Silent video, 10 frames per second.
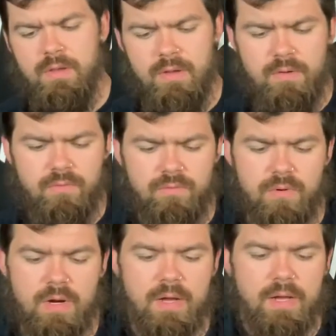All
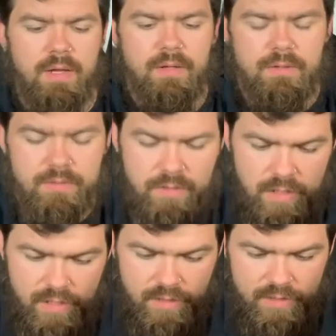right,
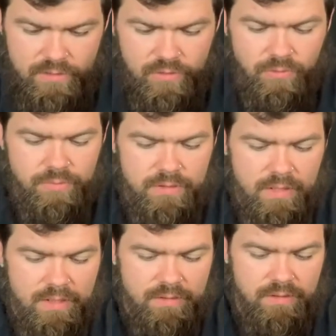and that scoop
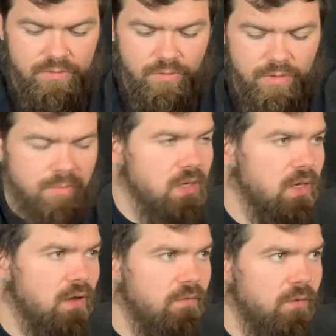size is going to
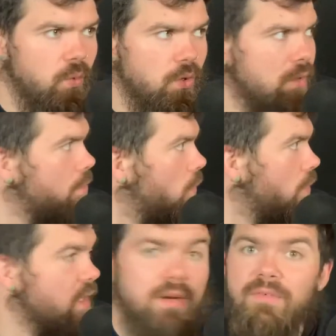be
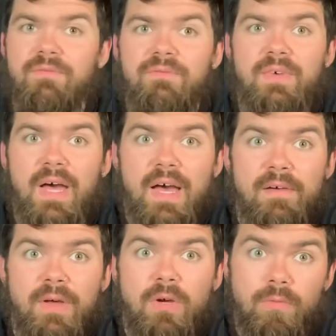
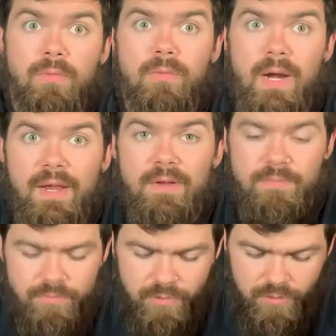4.5
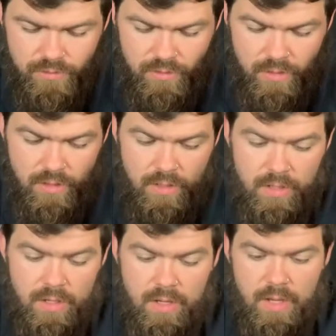grams.
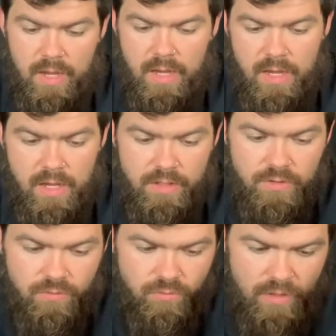
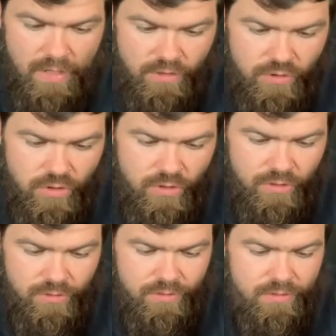And
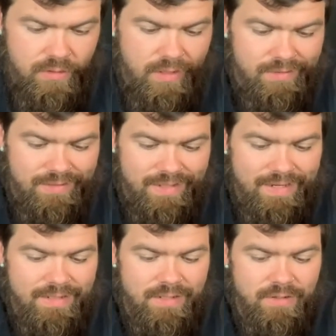directions as a
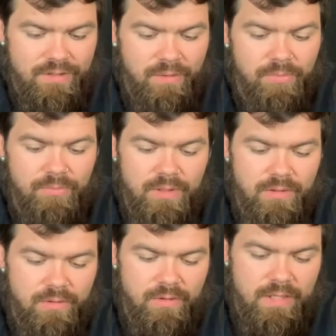dietary supplement,
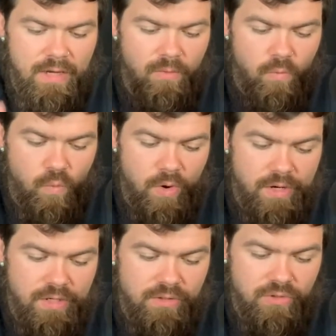take
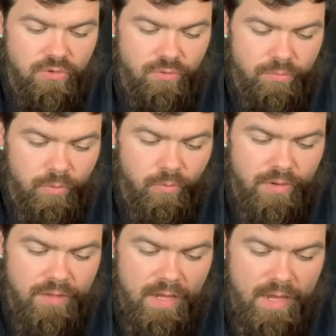one scoop
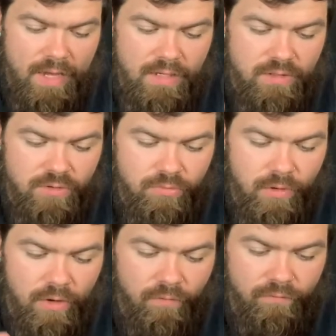with 8 to
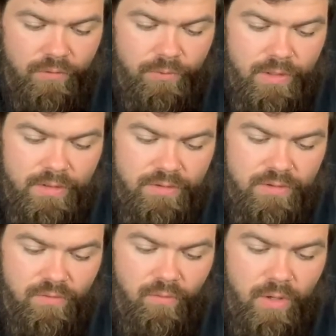12 fluid
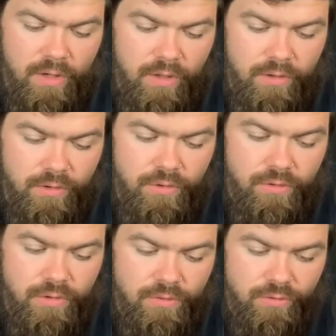ounces of water, new
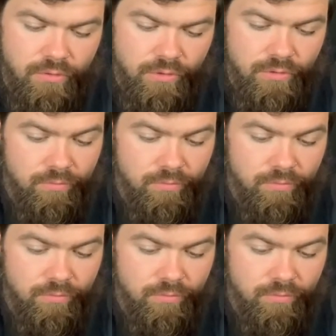users,